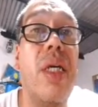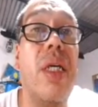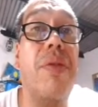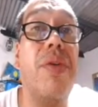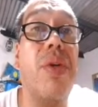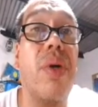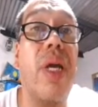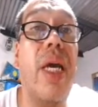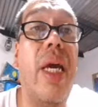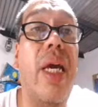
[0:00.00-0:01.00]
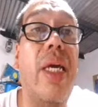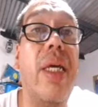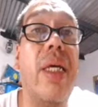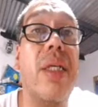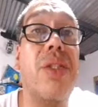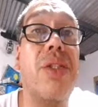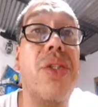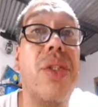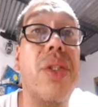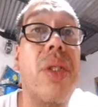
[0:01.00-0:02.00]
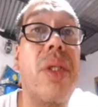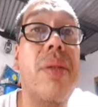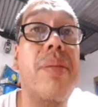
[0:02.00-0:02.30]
If your k is 0,